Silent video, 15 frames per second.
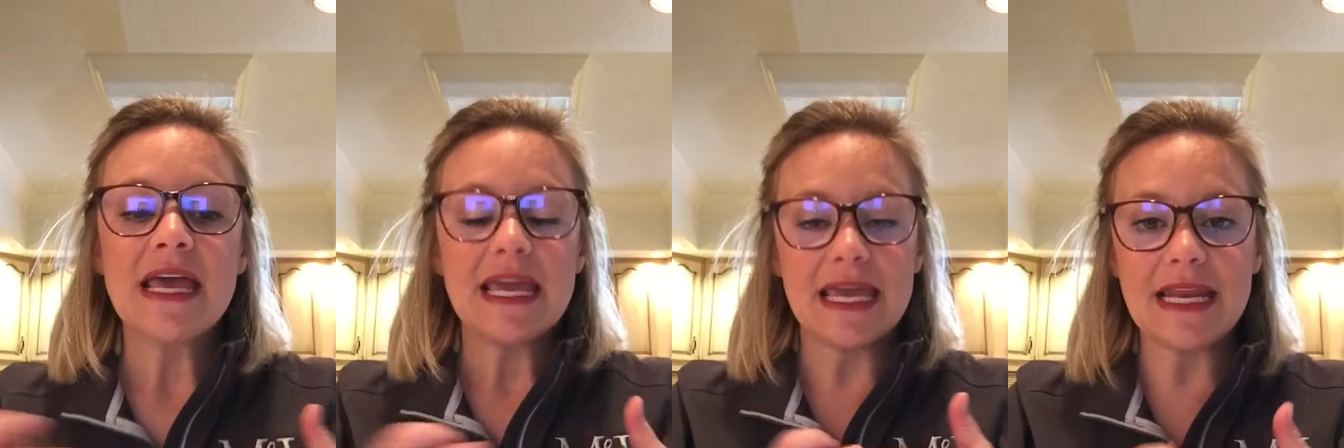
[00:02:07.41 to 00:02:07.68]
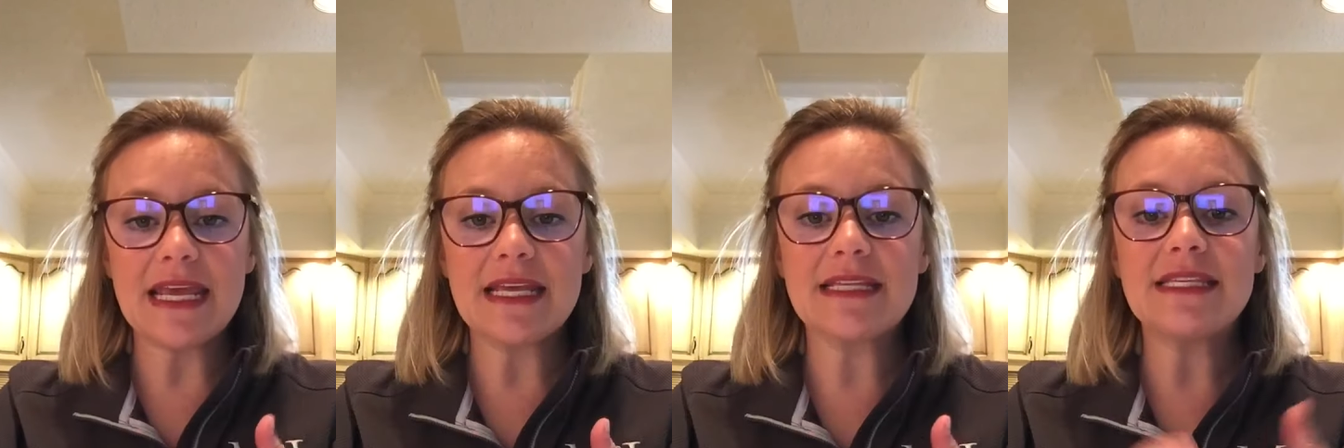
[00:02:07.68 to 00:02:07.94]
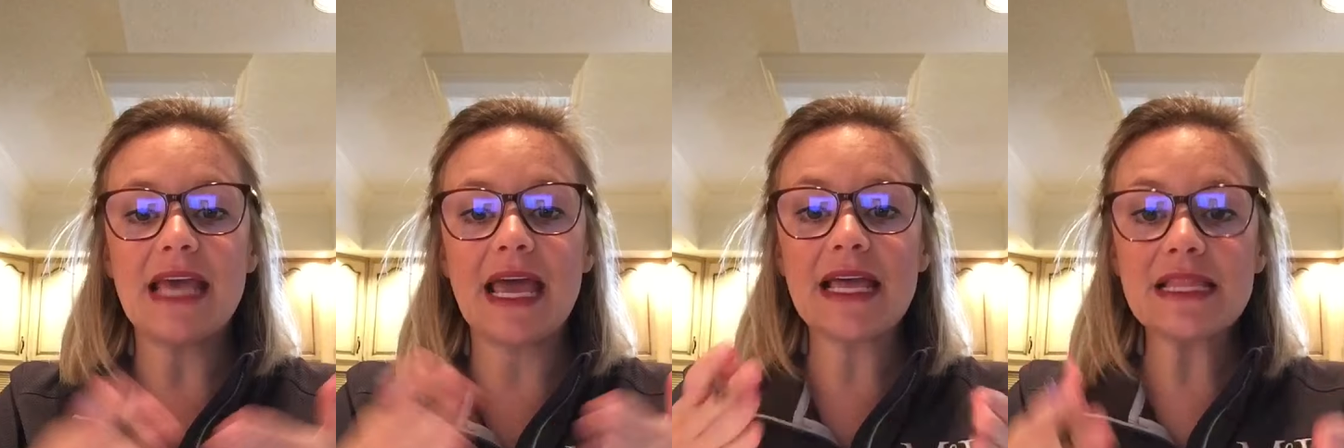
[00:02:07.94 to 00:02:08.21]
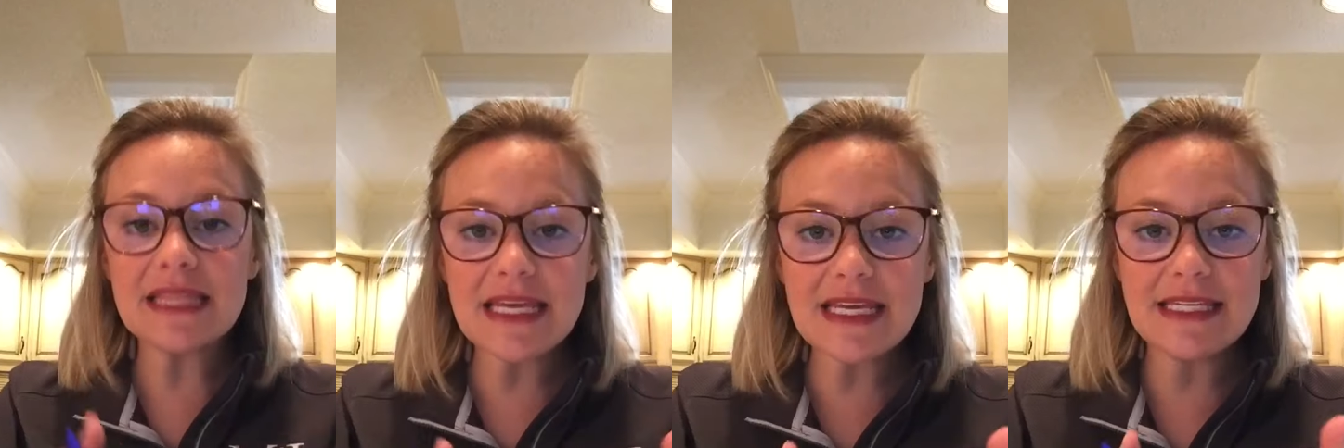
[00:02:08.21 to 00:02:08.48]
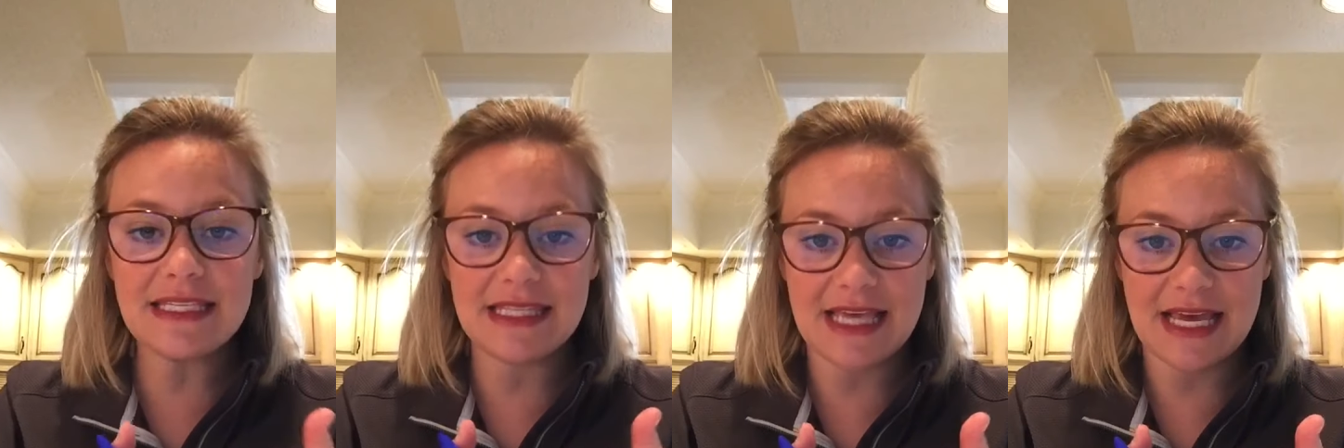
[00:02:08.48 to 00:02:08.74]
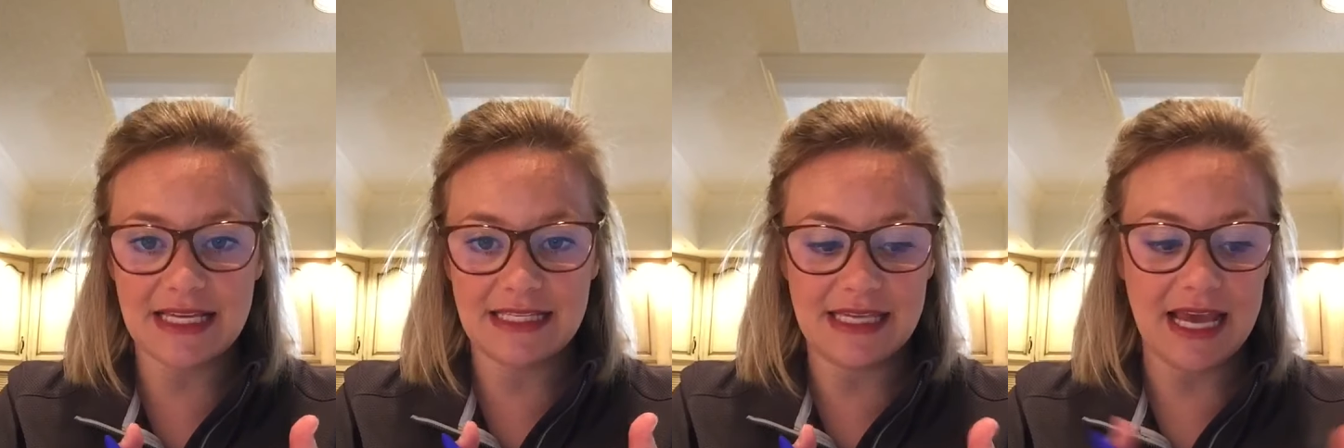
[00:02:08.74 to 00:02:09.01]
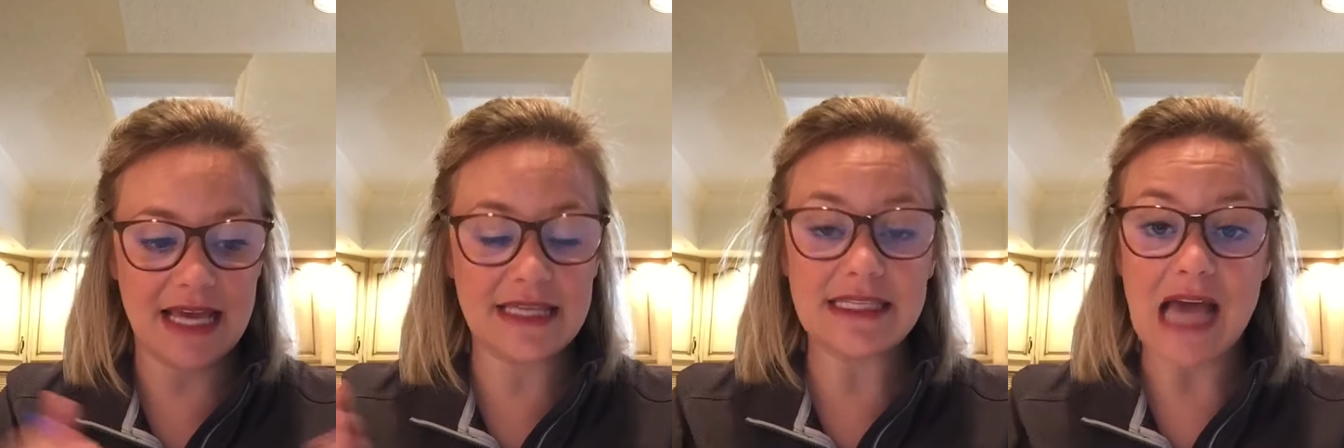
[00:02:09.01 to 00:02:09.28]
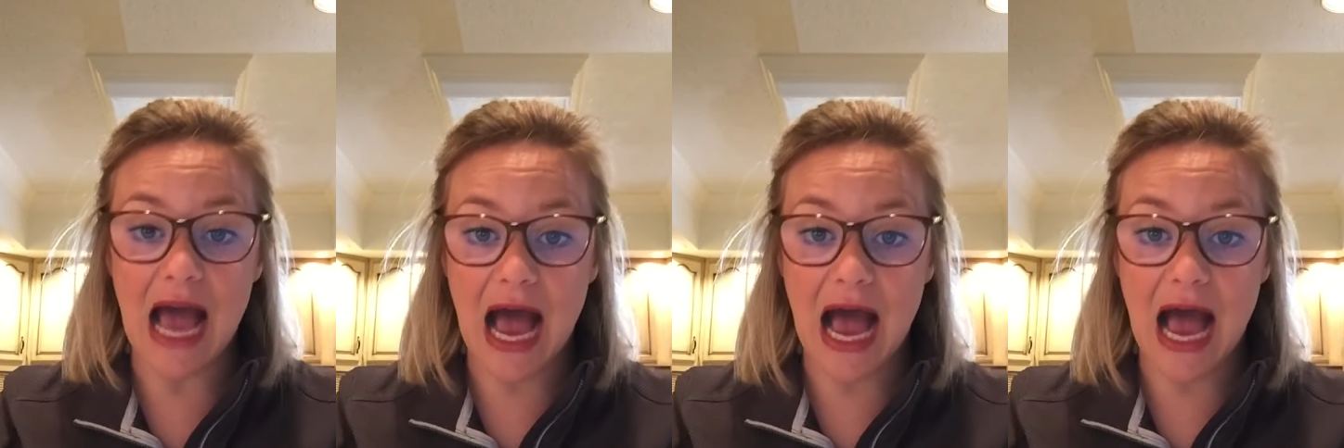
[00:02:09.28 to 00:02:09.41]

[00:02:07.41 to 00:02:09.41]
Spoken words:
It is a lease that says,